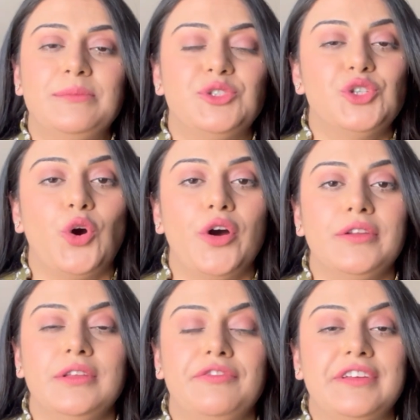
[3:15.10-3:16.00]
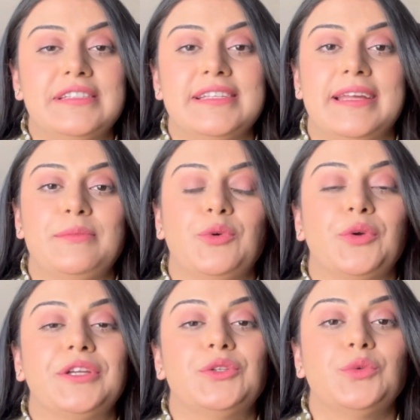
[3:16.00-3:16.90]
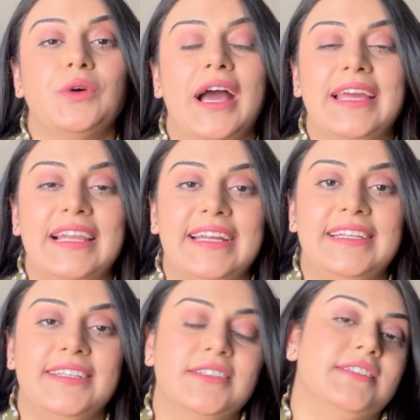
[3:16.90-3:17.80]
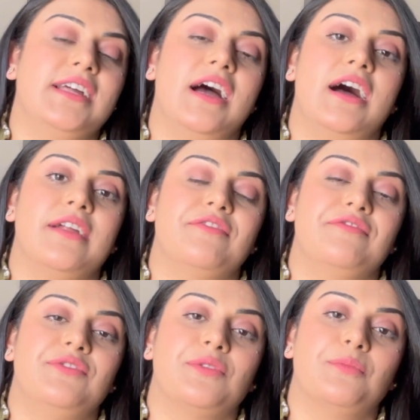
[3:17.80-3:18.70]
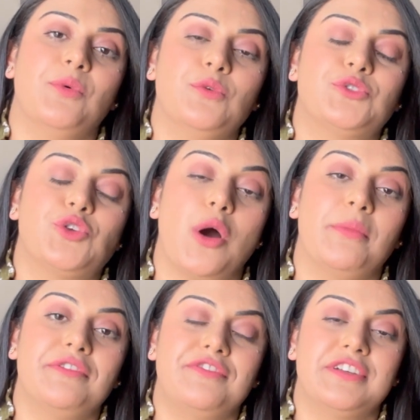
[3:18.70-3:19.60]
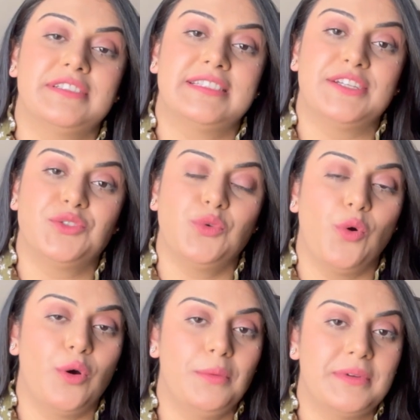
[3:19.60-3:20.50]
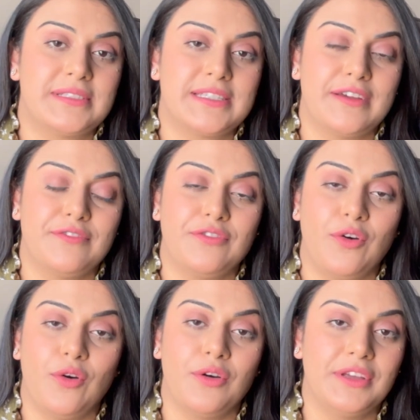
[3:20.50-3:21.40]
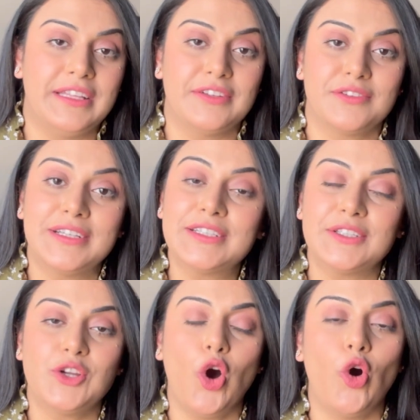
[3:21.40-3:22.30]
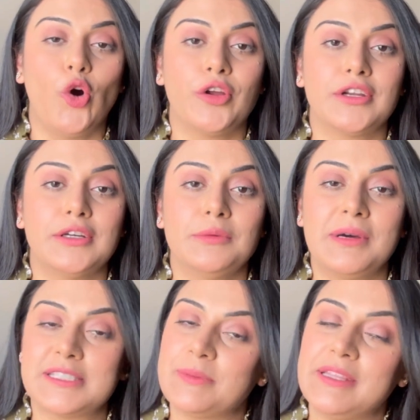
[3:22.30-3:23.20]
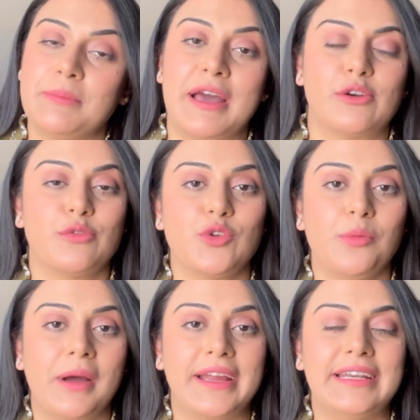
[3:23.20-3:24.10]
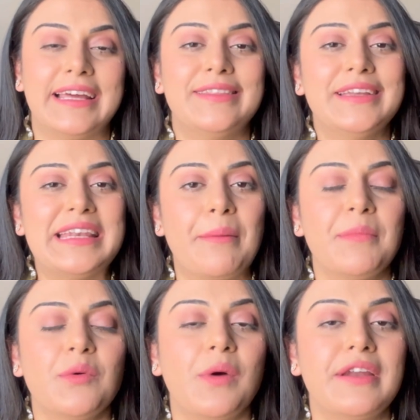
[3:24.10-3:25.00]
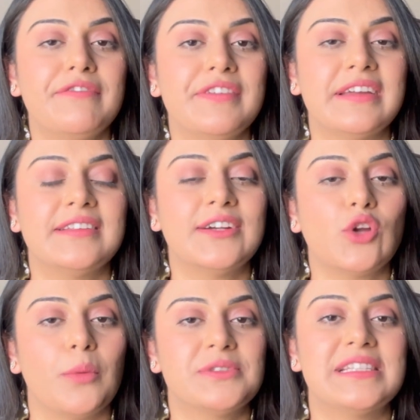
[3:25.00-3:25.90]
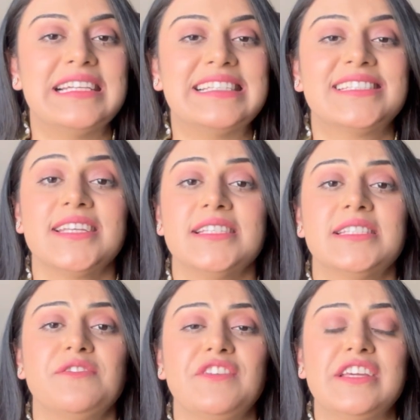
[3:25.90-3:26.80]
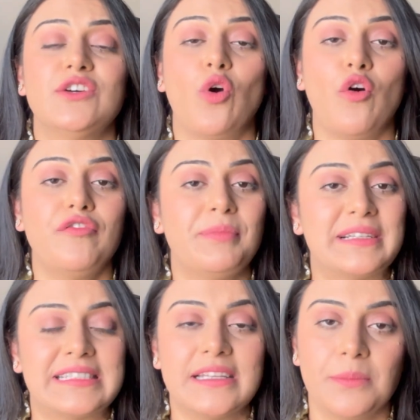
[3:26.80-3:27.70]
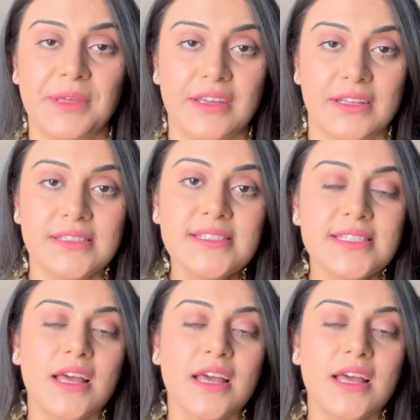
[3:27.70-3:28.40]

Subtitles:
sure the fears that I'm going to highlight here are the most common fears that you all must have either written or must be in the back of your mind. And the number one fear that tops the list is fear of personal appearance,